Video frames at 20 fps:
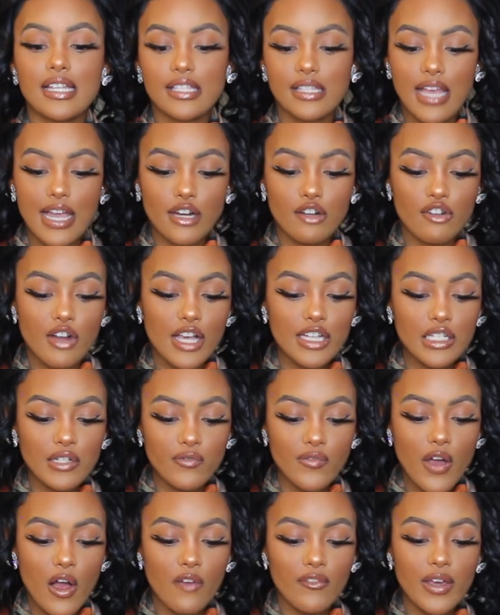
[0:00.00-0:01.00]
It's like
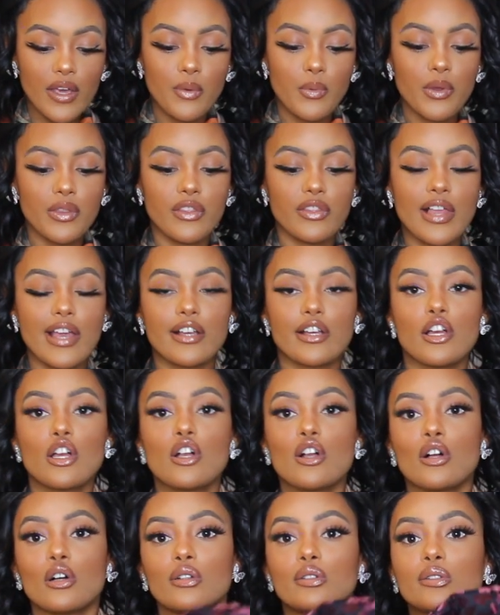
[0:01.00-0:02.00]
crushed velvet with like
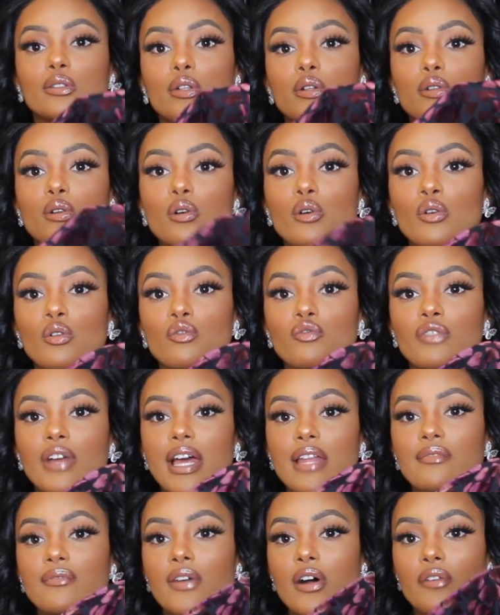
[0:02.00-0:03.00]
little
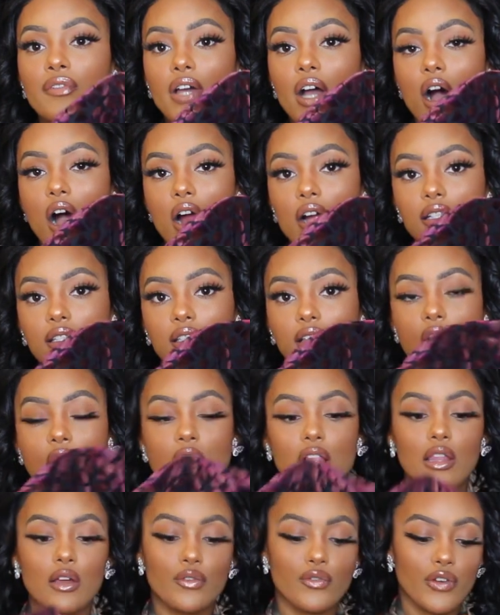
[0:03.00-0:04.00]
red velvet hearts
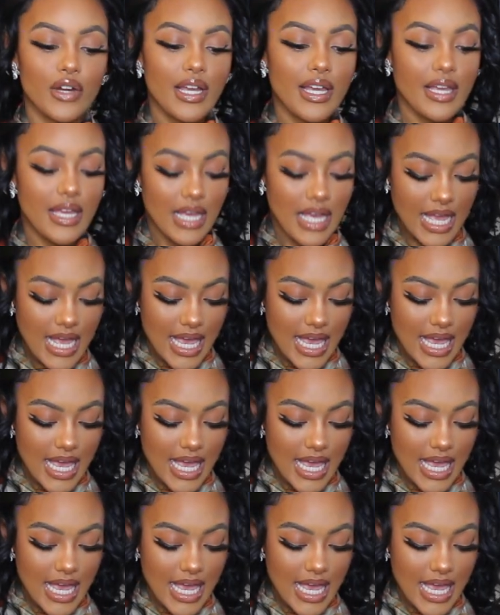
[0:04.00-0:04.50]
all over it.